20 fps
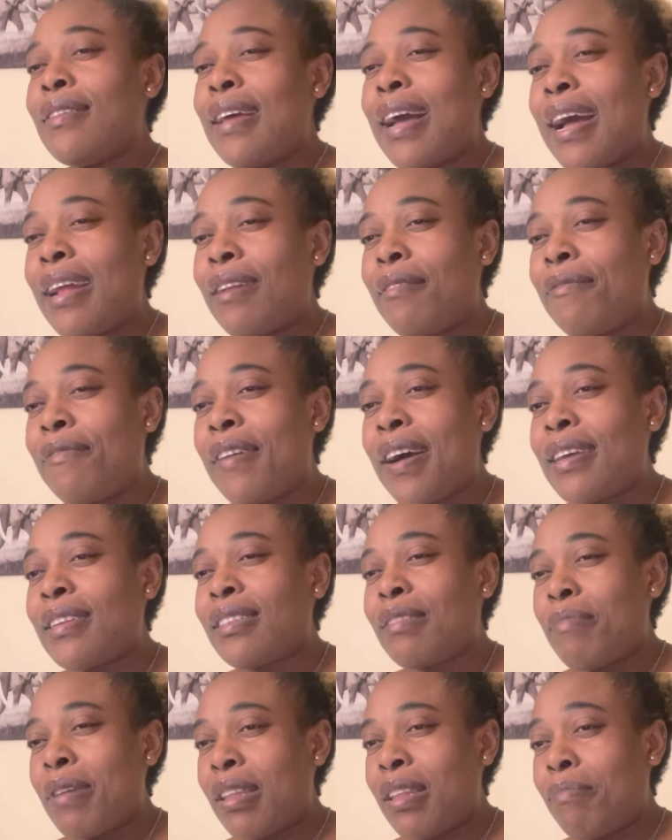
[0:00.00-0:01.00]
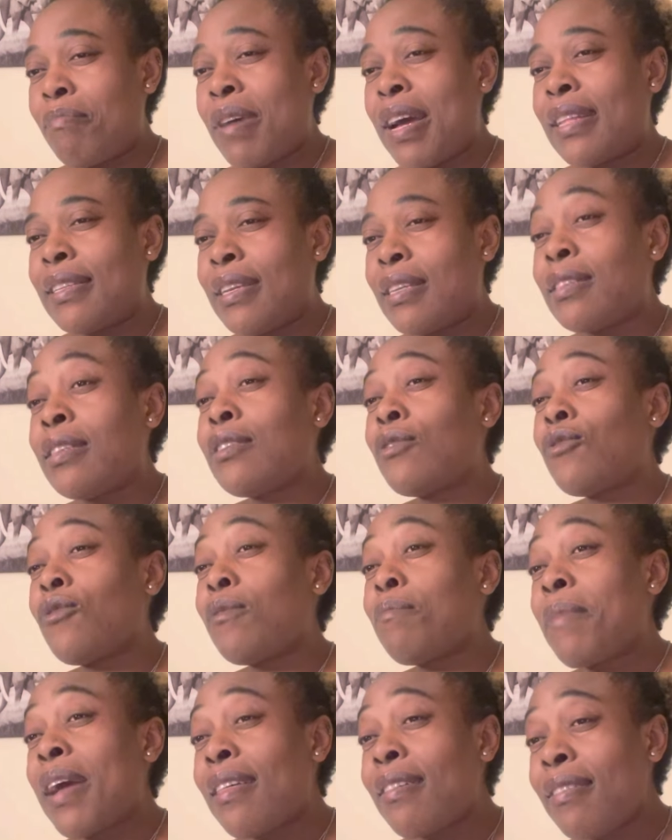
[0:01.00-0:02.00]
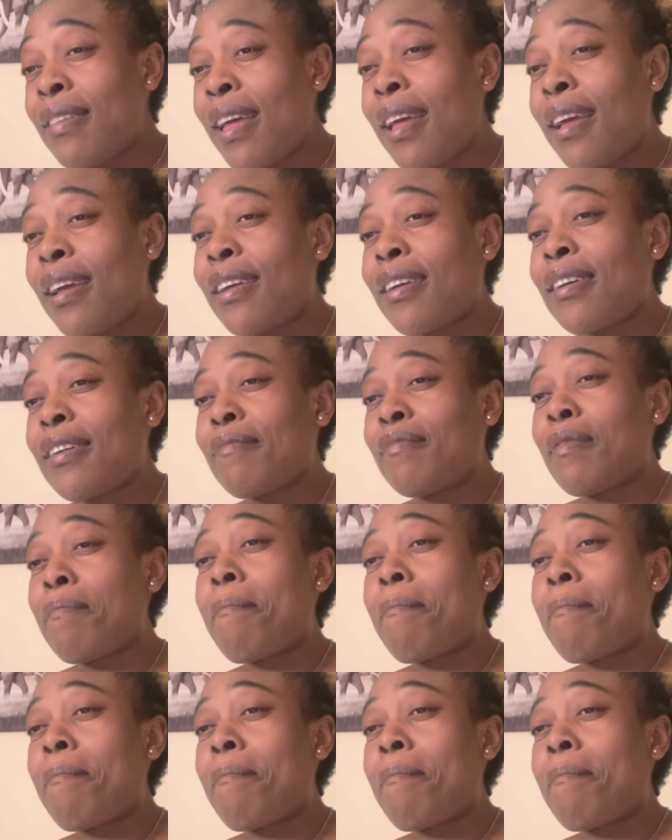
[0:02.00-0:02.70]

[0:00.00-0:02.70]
advanced mathematics is not my thing.